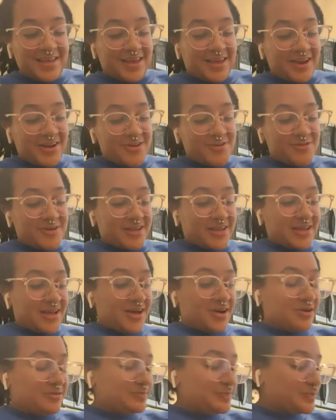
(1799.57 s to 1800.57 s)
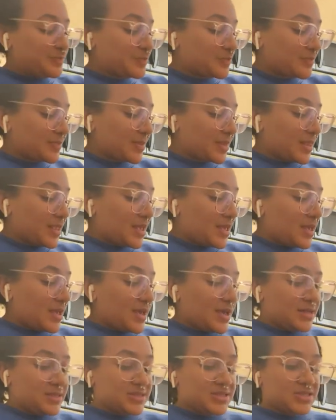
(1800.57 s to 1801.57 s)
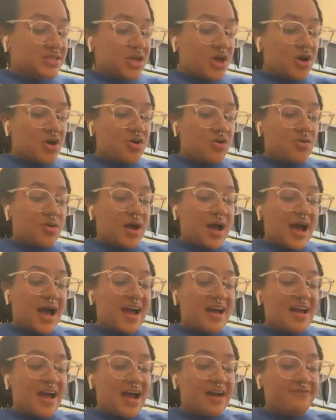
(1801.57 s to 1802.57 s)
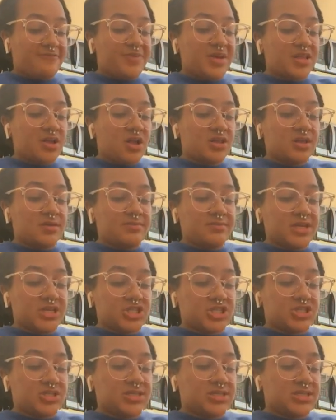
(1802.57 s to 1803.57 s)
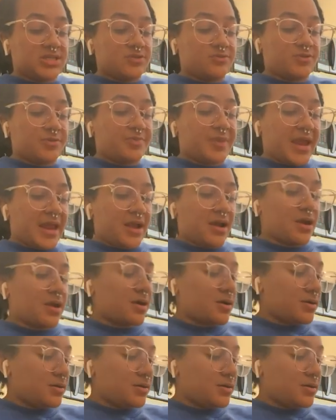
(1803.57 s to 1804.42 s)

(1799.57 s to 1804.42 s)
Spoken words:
Here we go. And so I've been on a mission to repair